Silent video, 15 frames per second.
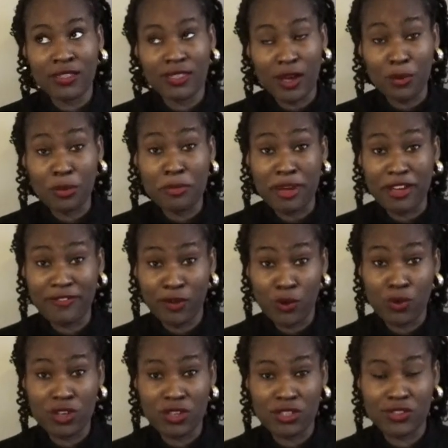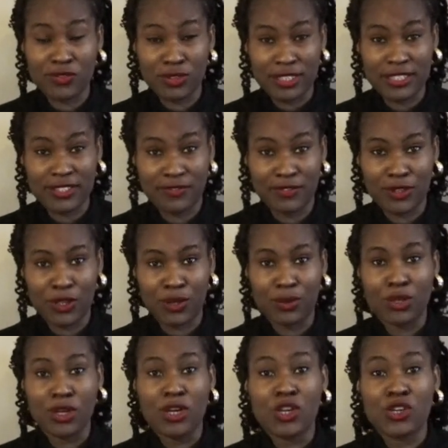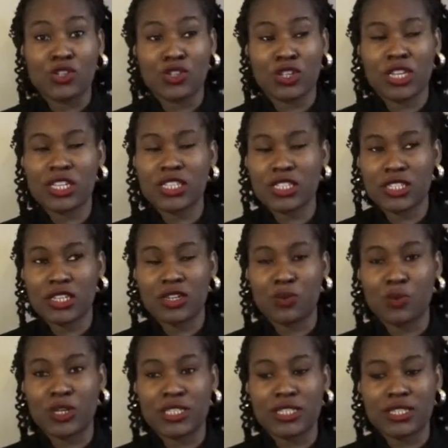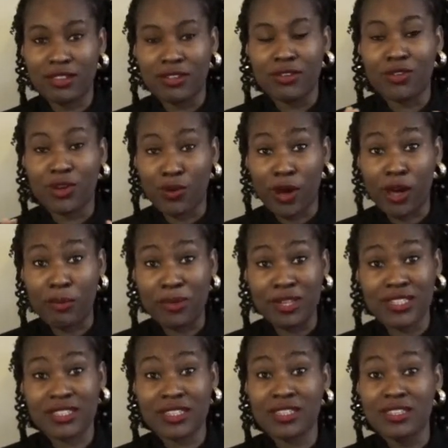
That will be my focus for this video. So let's start with the requirements.